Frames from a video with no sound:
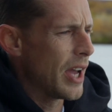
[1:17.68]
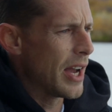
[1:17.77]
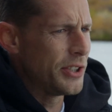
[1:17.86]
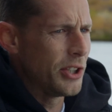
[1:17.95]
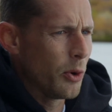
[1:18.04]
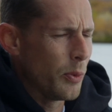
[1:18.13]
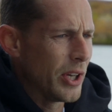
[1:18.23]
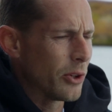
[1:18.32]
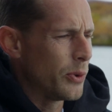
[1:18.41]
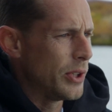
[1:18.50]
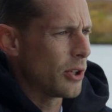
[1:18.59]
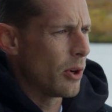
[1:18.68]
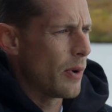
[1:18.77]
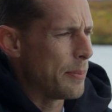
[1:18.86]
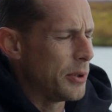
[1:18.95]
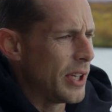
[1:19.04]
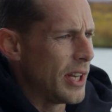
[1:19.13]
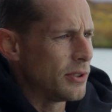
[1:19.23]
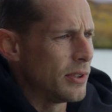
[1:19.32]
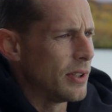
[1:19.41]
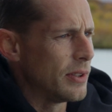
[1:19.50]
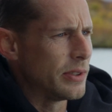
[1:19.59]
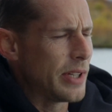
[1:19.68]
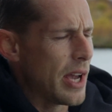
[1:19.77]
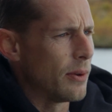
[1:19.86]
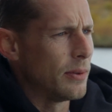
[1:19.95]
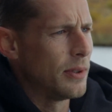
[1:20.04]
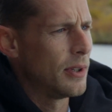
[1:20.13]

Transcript: not until we increase our reputation in this town.